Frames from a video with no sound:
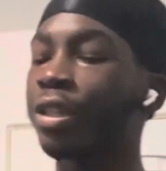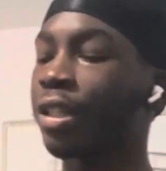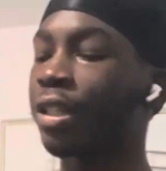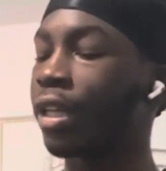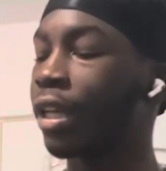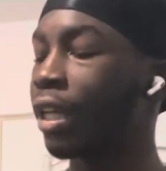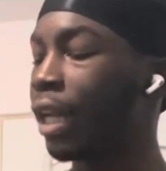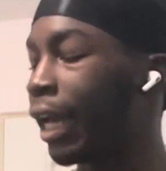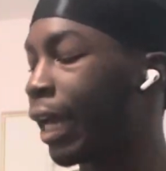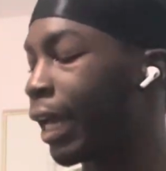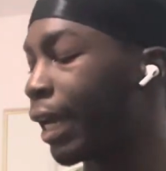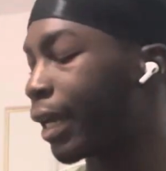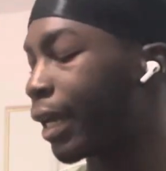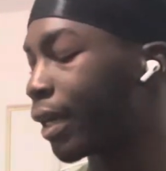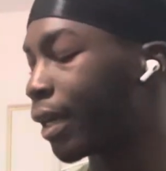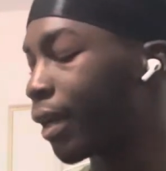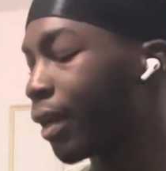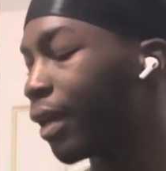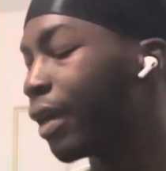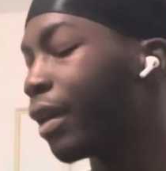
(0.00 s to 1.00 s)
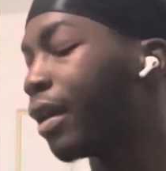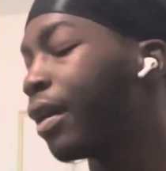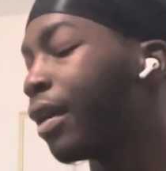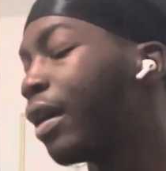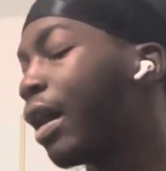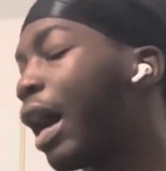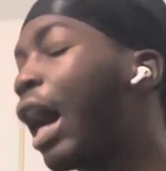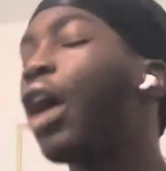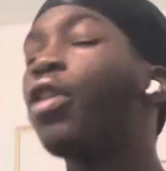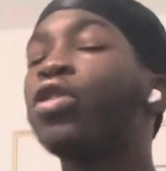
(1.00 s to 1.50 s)

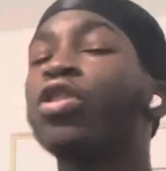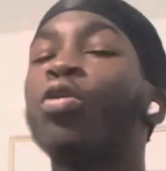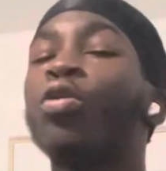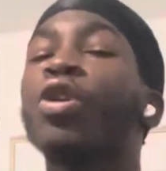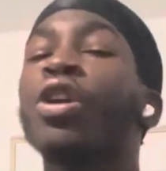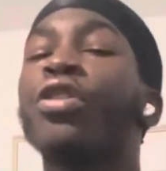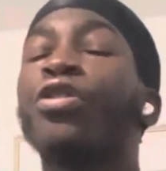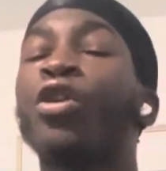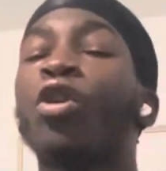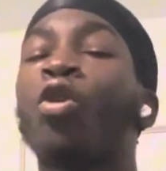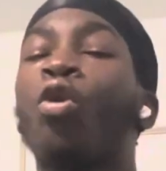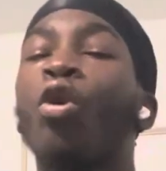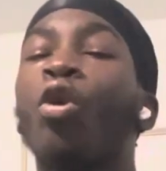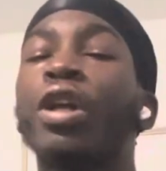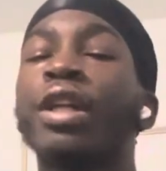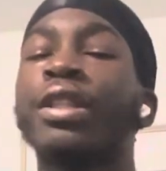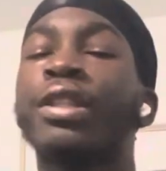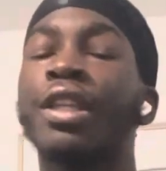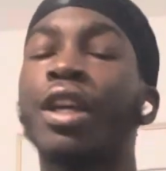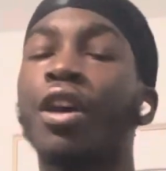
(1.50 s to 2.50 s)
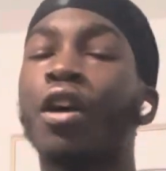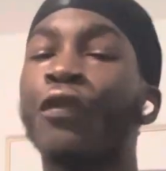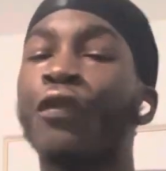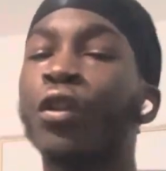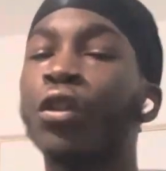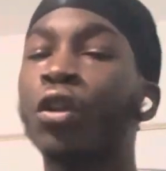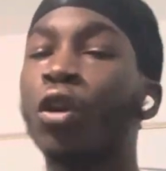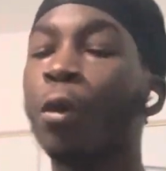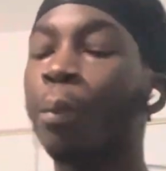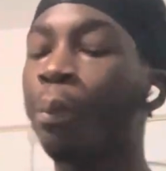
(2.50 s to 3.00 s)
the quality of the
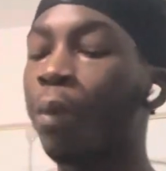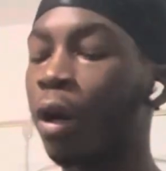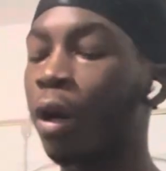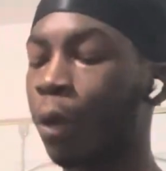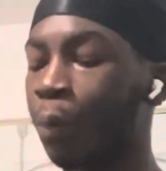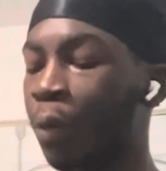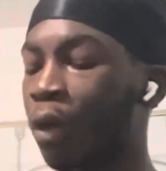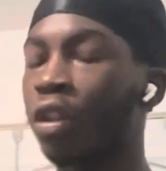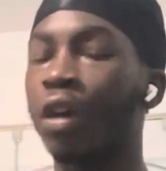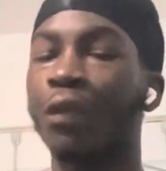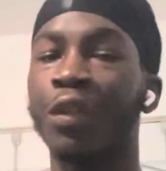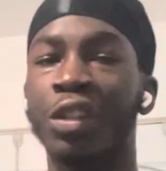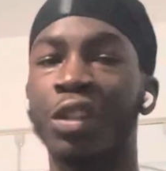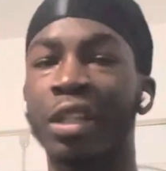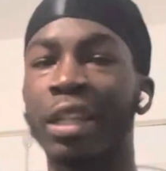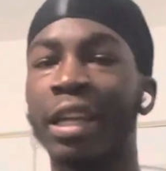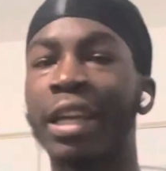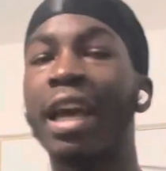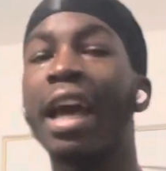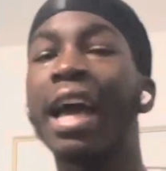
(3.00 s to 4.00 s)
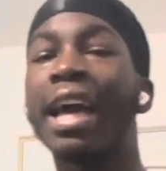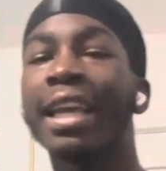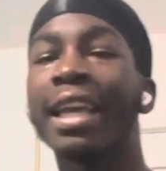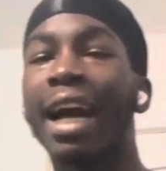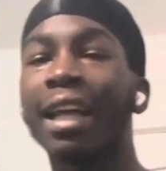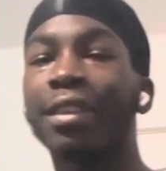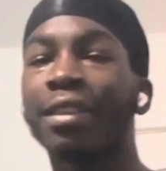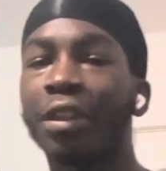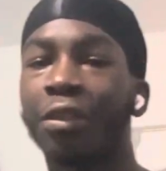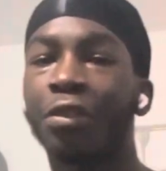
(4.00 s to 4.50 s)
notebook, because obviously you
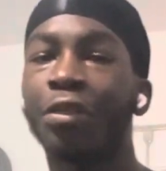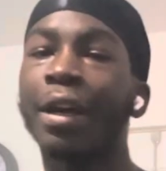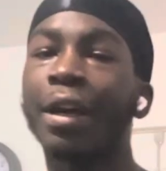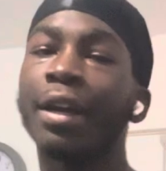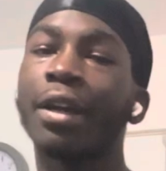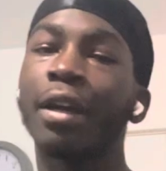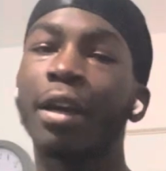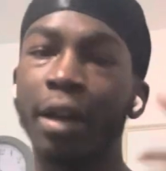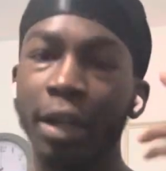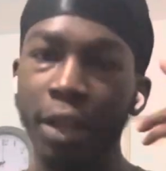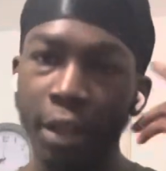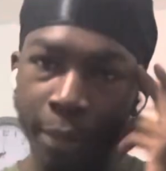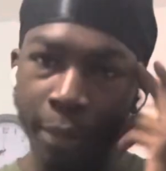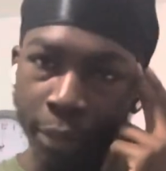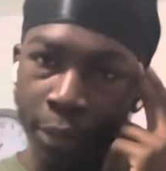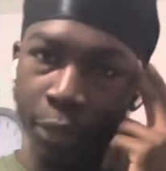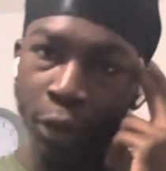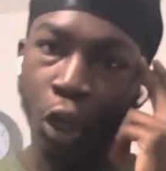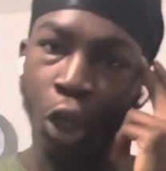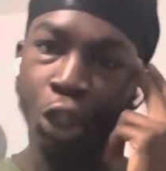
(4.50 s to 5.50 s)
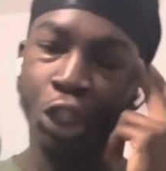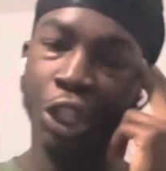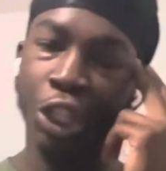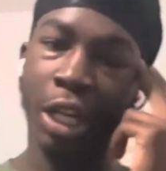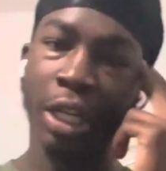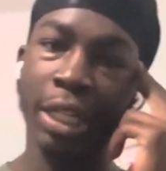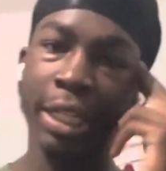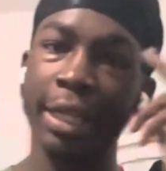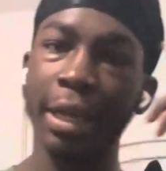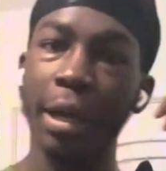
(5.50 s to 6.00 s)
have to think
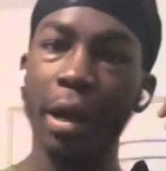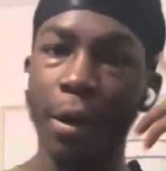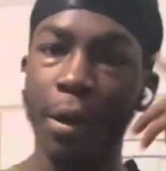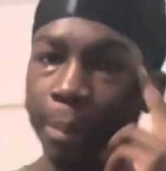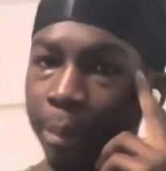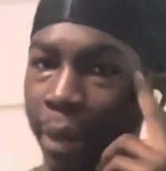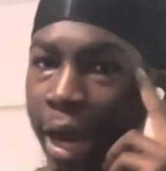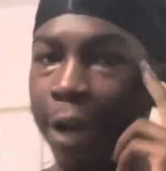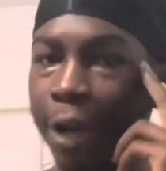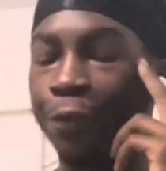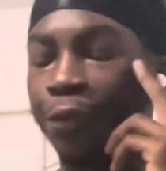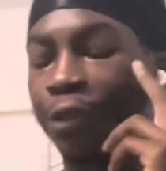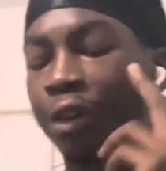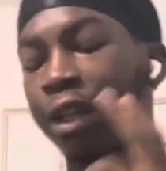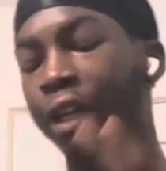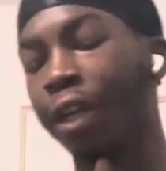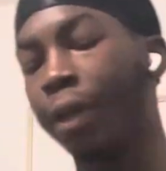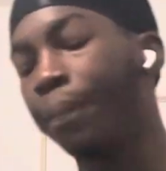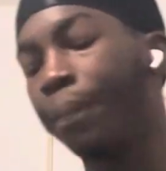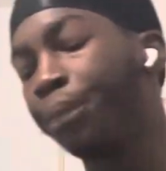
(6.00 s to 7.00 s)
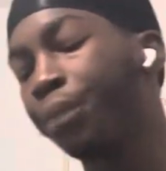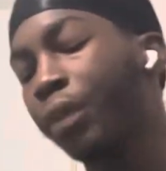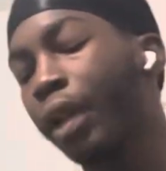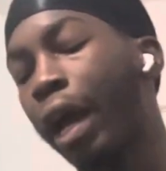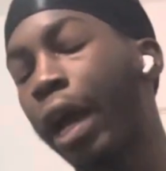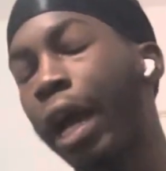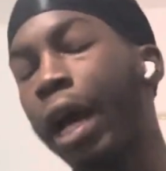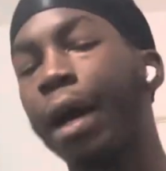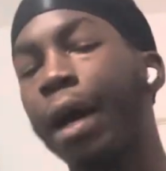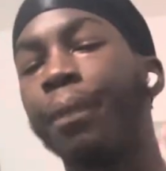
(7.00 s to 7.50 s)
logically, mindfully,
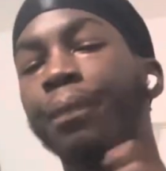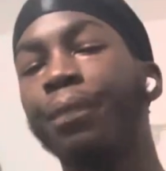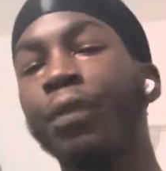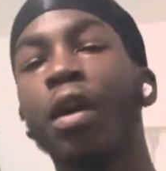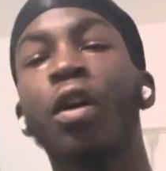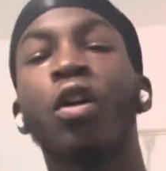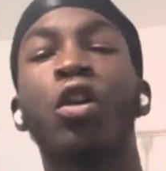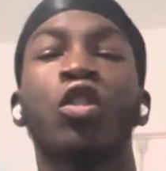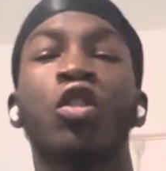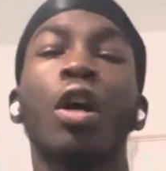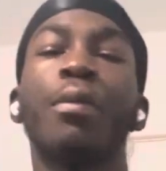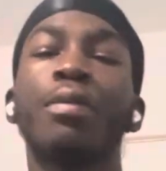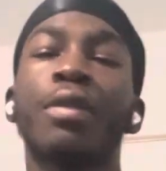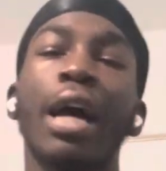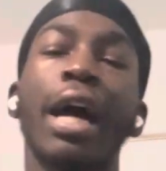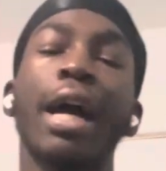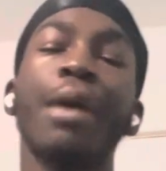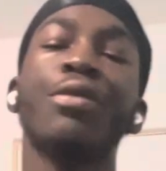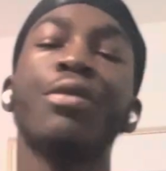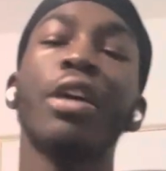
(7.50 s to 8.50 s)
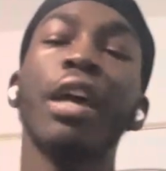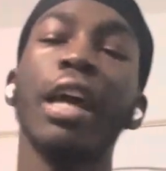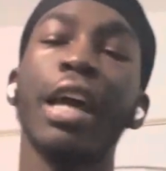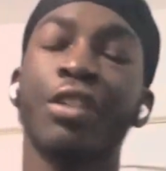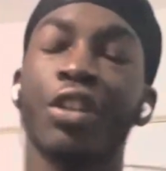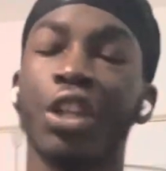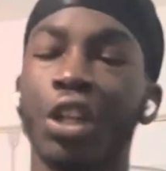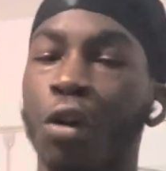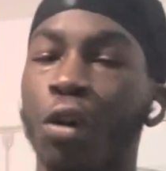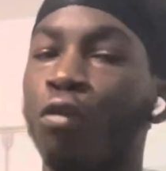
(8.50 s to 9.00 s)
because sometimes it's
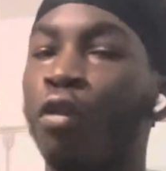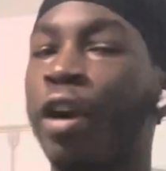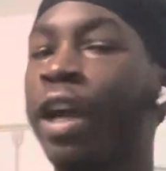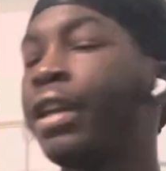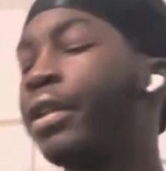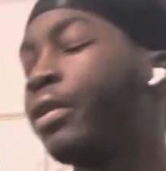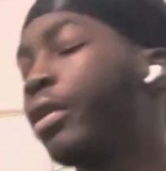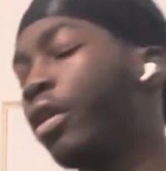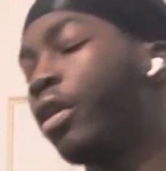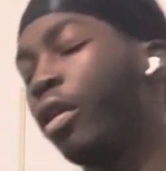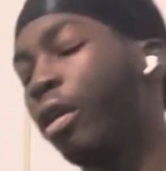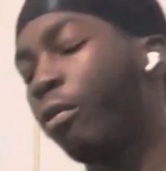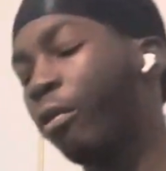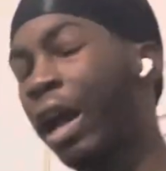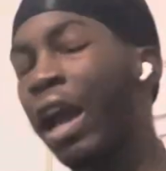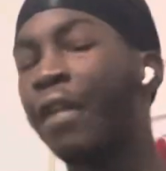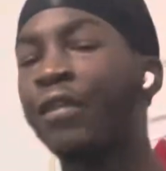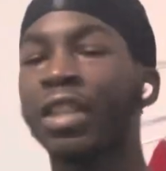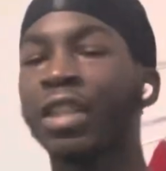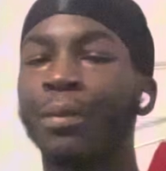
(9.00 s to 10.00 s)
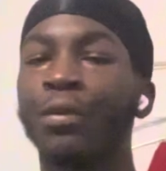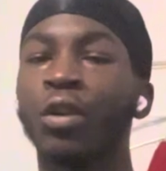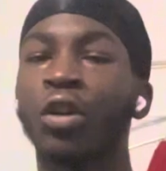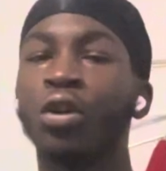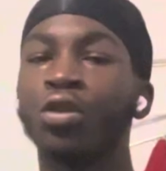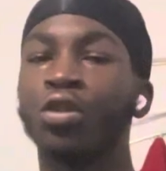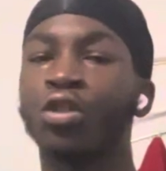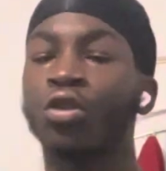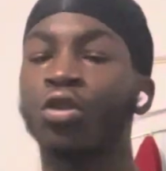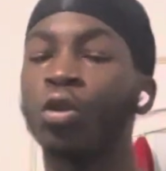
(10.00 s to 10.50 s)
gonna rain every time you go
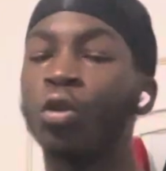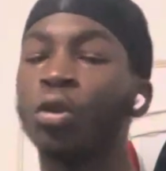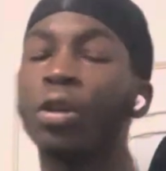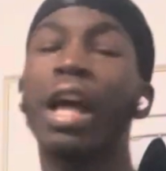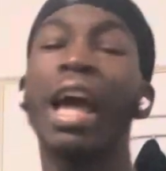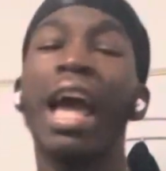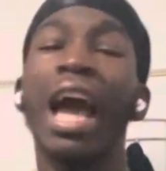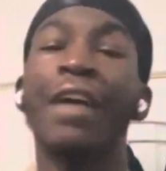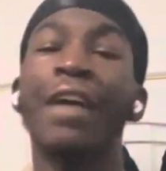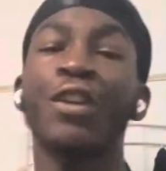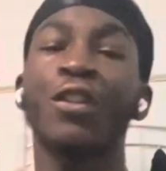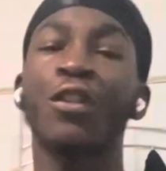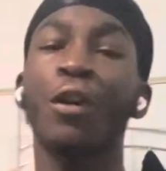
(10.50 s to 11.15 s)
to school, and